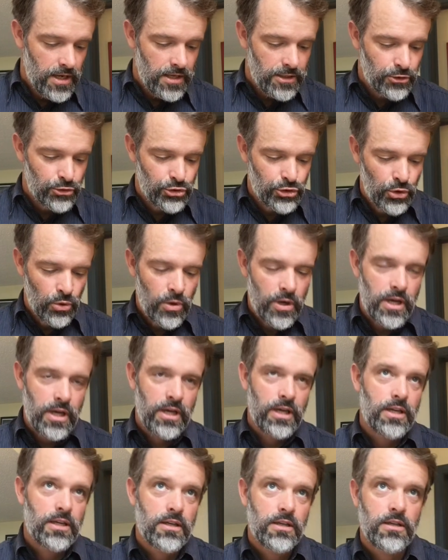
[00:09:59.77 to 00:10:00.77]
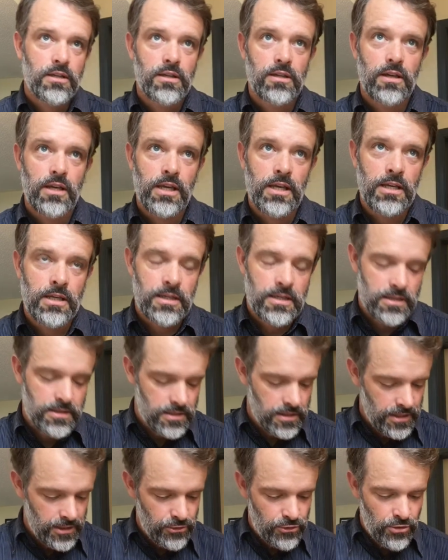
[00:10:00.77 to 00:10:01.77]
Joy is
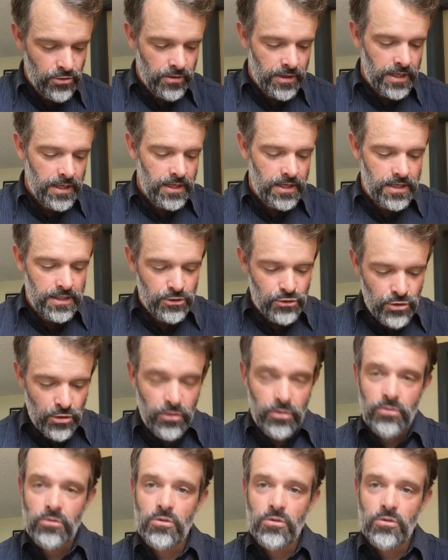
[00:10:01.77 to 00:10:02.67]
an enduring internal